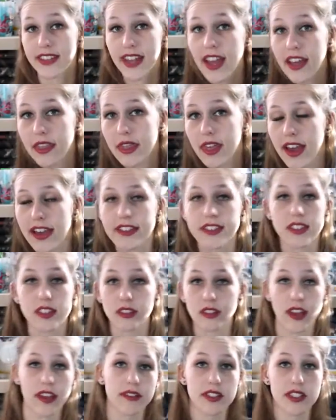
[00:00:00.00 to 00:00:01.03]
death as
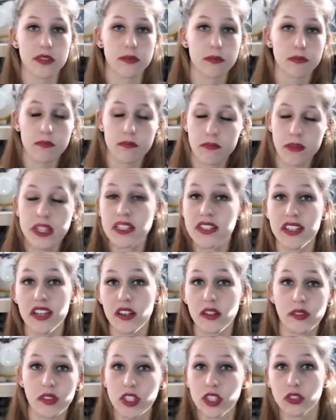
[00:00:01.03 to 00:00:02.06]
their life spins
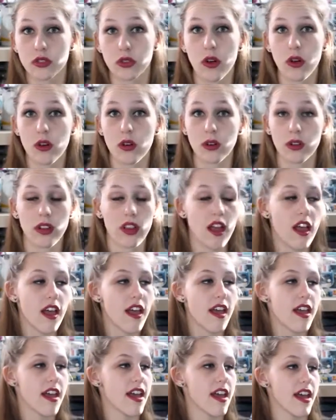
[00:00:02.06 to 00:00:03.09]
out of control.
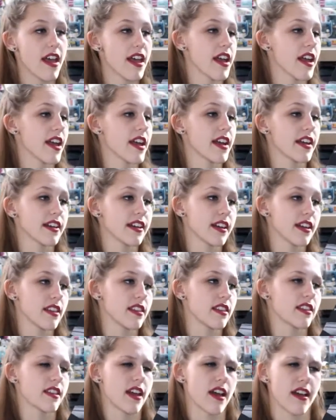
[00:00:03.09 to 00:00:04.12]
And
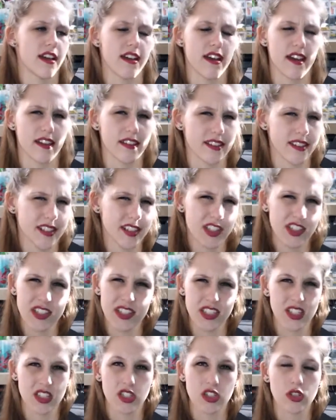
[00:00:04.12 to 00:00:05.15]
it's
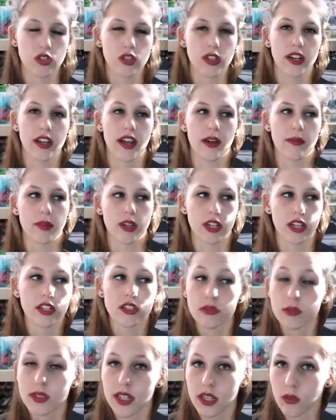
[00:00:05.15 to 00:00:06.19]
just their story. I'm not
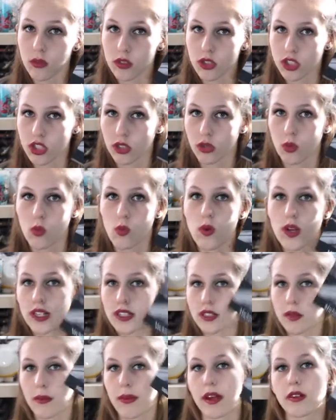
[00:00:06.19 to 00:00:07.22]
100% sure what
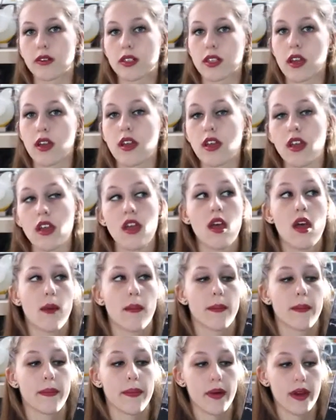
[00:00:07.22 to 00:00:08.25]
it's about,
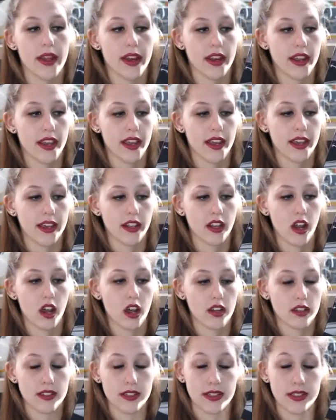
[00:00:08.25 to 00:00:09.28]
but it
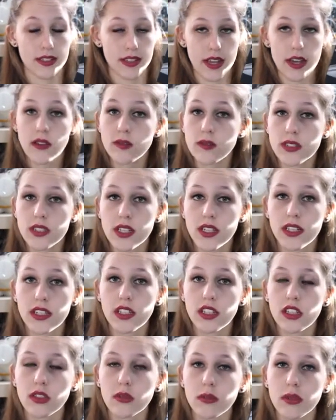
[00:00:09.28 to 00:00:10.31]
sounds like
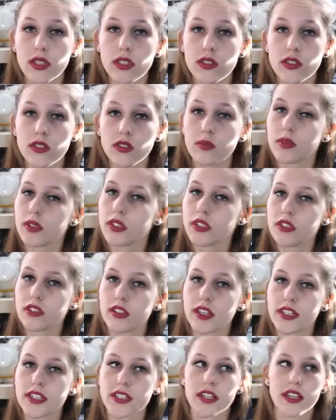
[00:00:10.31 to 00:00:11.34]
it could be super
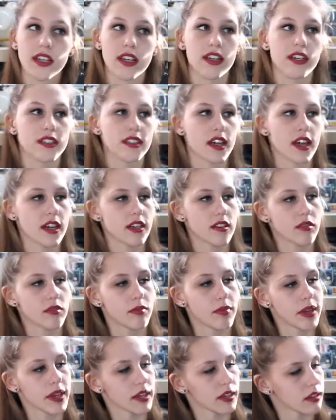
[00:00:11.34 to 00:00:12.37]
interesting. It's kind
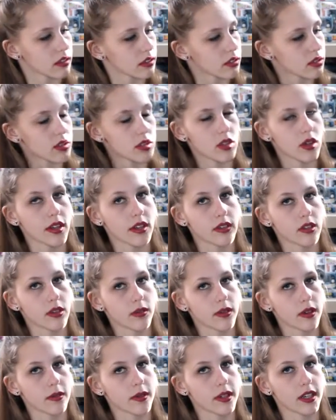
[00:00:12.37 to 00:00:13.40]
of big, so I don't
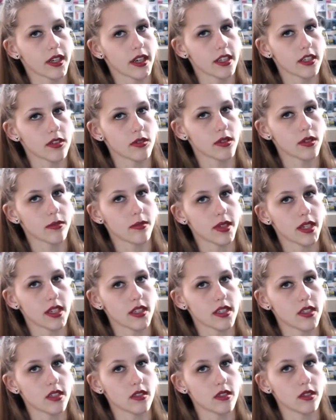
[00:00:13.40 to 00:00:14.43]
know when I'm going to get to it
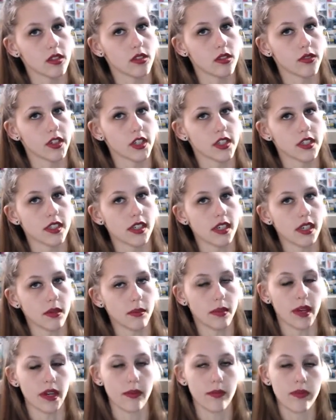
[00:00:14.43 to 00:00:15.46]
because university,
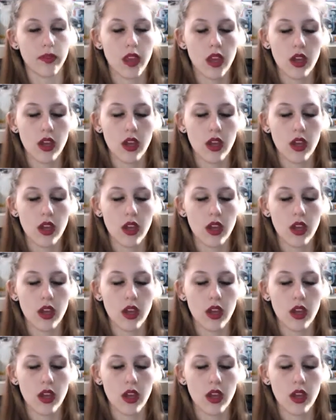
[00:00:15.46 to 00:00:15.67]
but